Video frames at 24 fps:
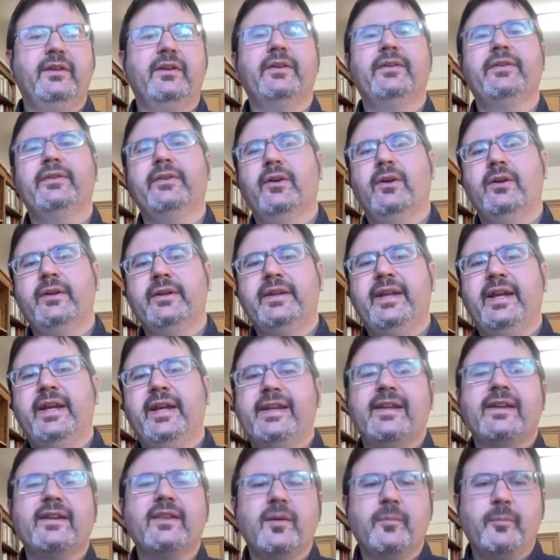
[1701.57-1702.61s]

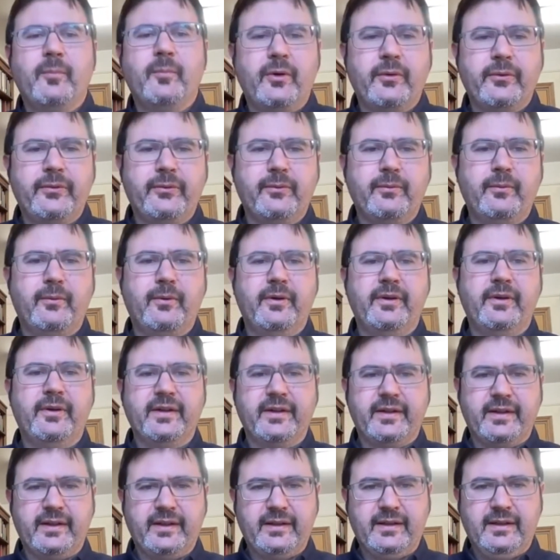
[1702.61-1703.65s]
consolidating the post-war
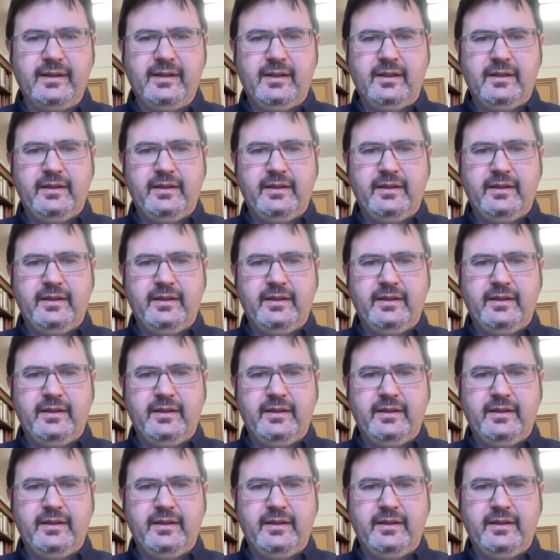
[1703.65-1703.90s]
era